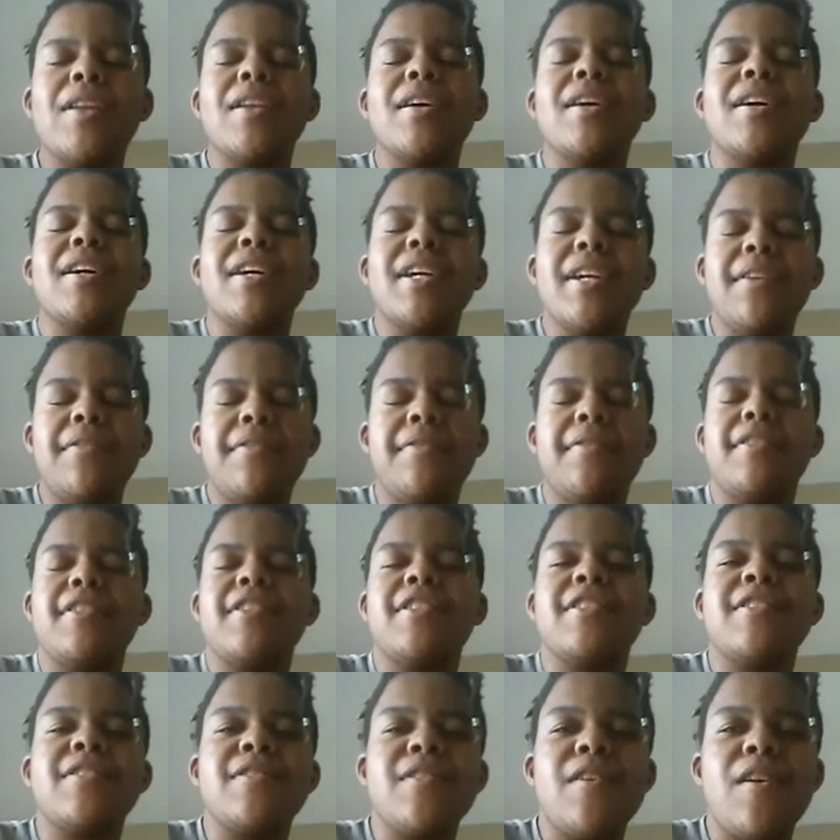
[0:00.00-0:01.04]
wonder if the
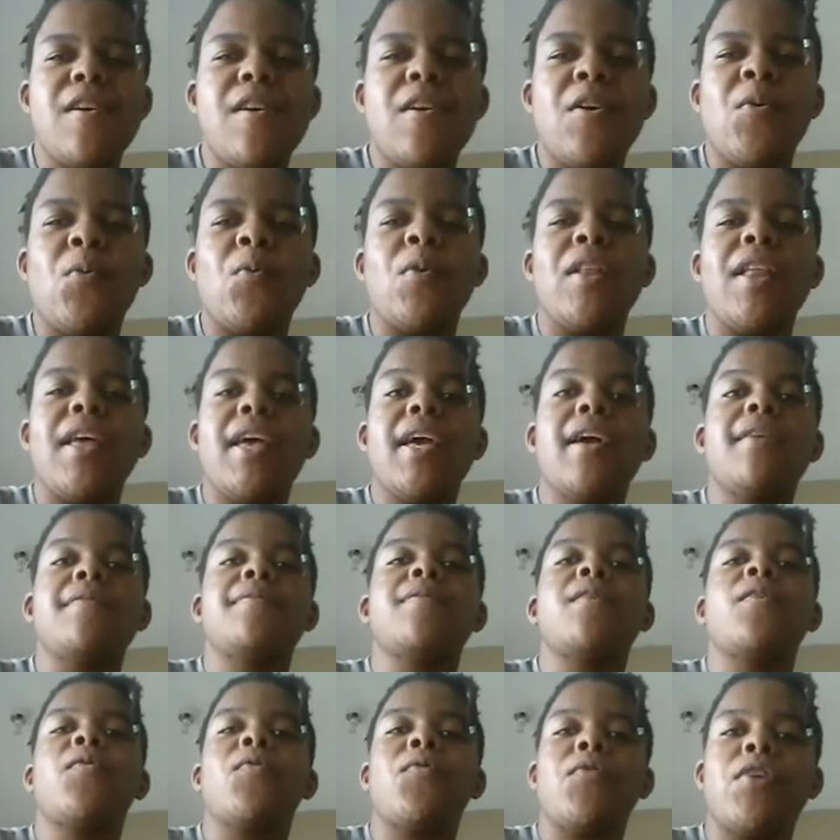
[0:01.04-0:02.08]
song will
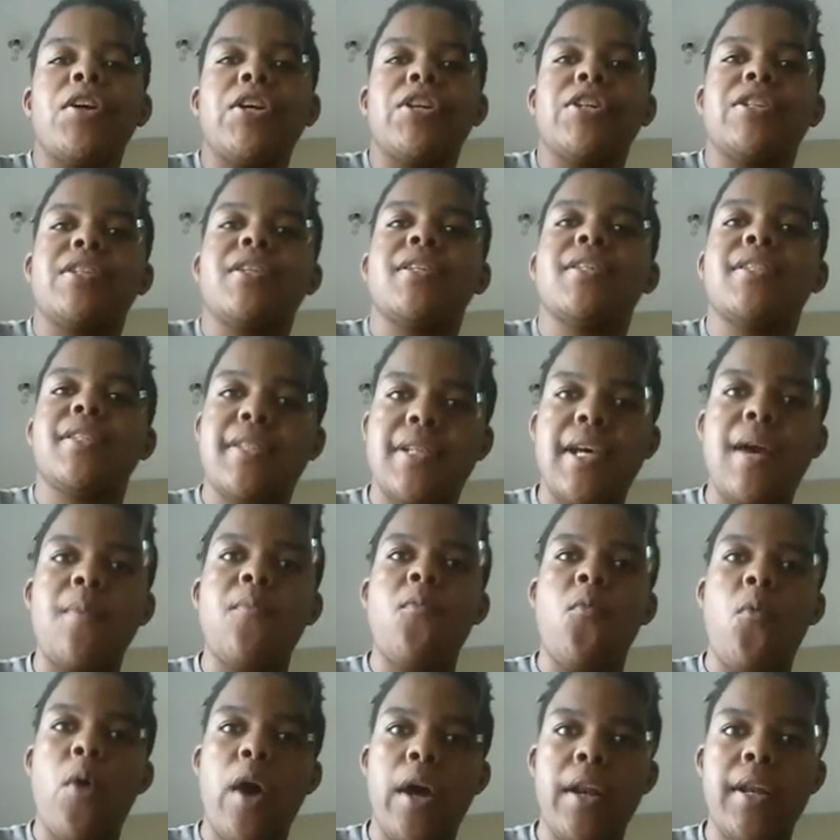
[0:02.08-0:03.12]
ever reach
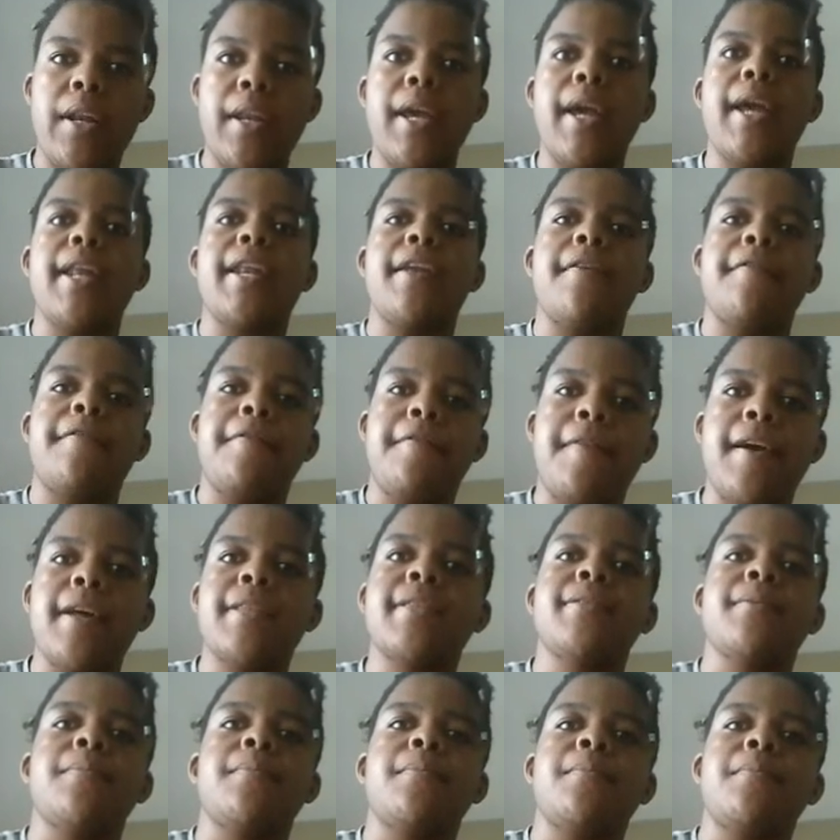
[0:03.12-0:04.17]
someone and
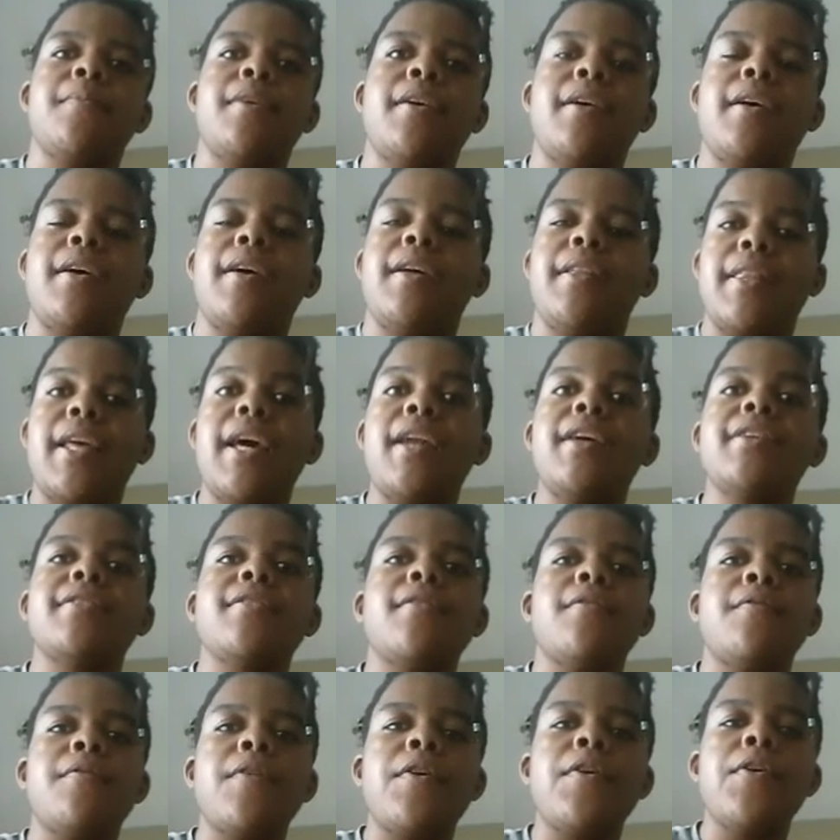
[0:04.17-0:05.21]
affect them. That is
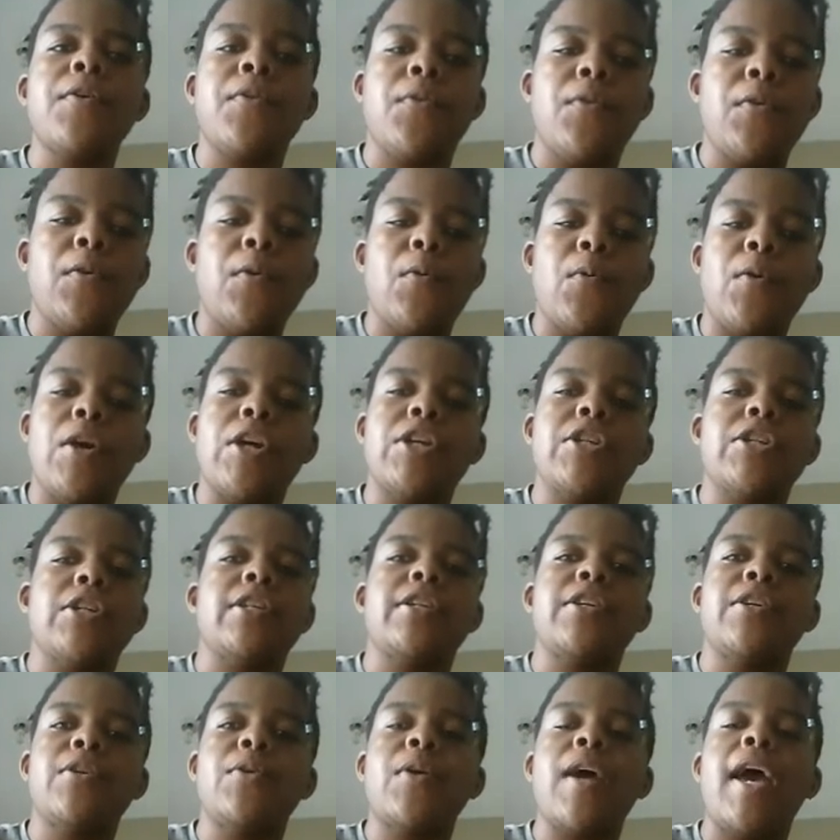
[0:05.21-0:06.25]
a very good
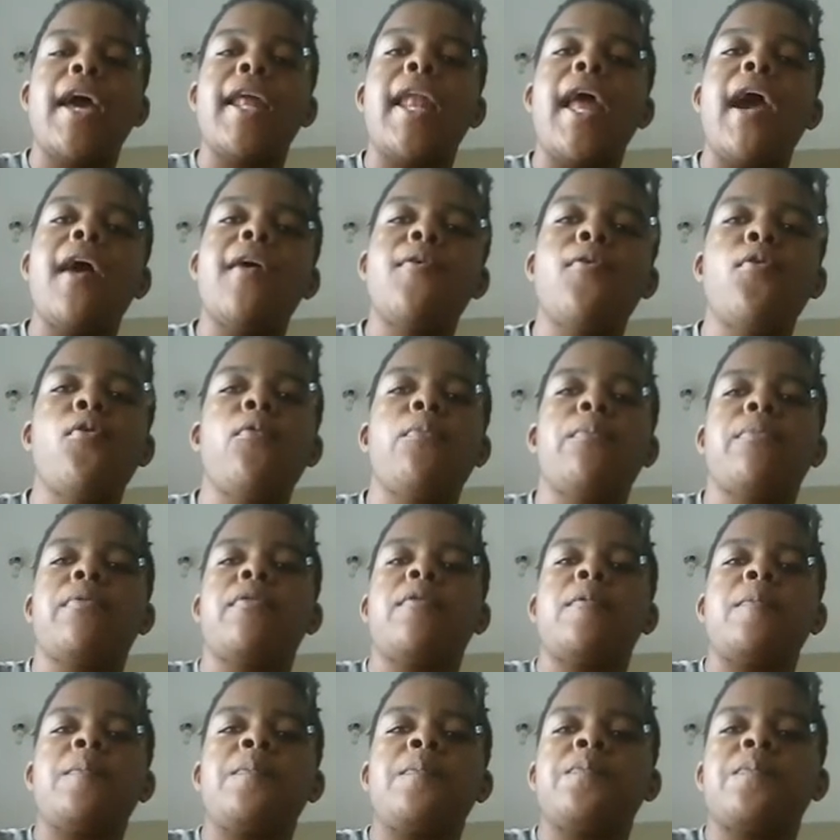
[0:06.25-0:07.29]
question, you know, and I
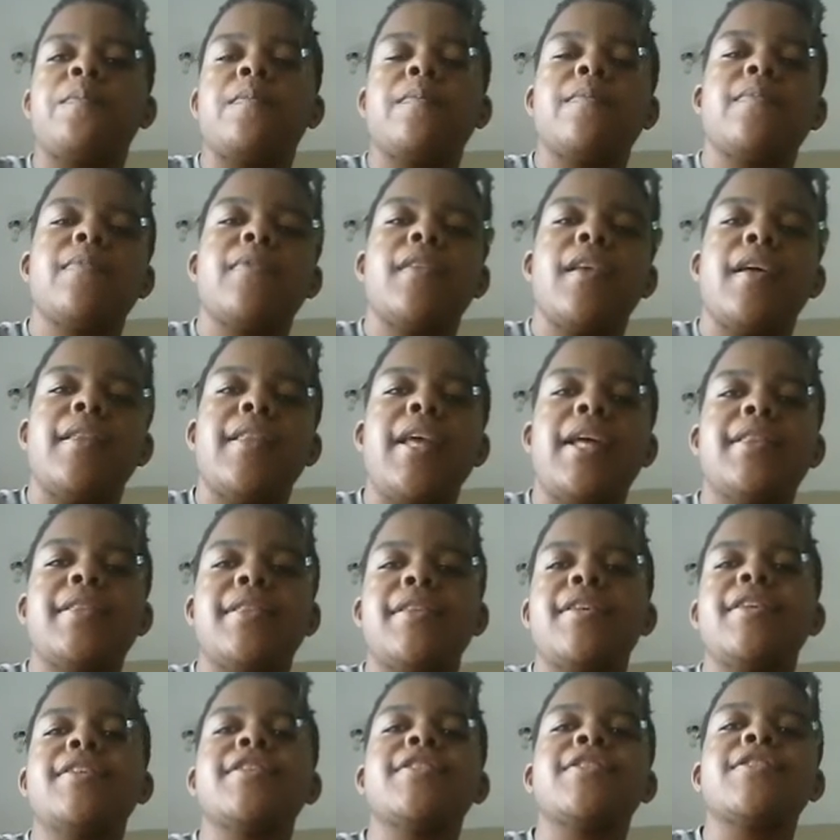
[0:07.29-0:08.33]
hope
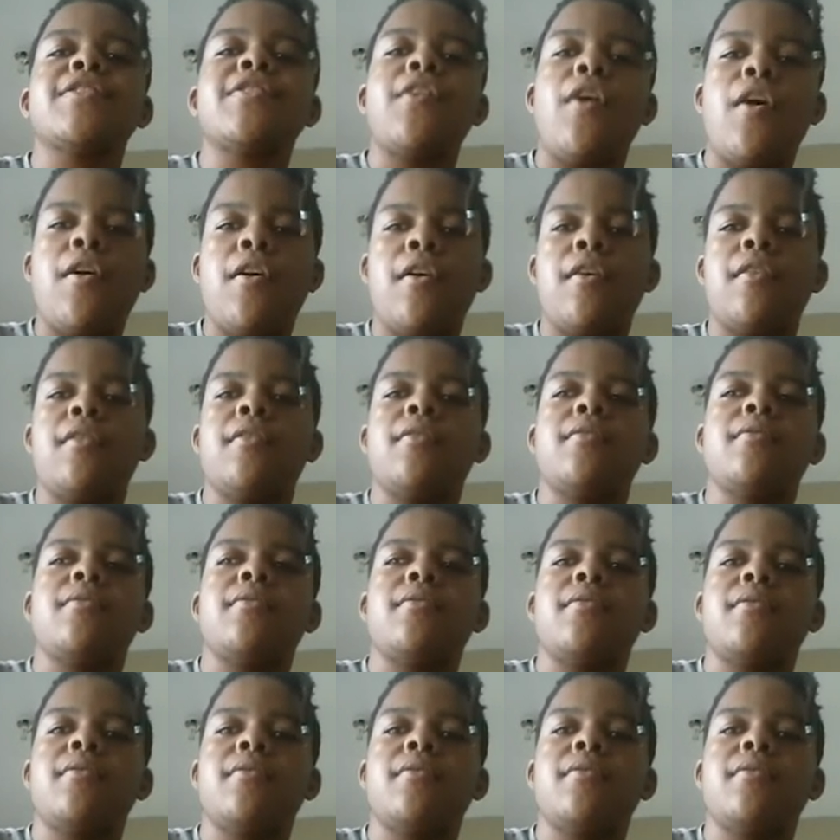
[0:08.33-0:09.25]
that this song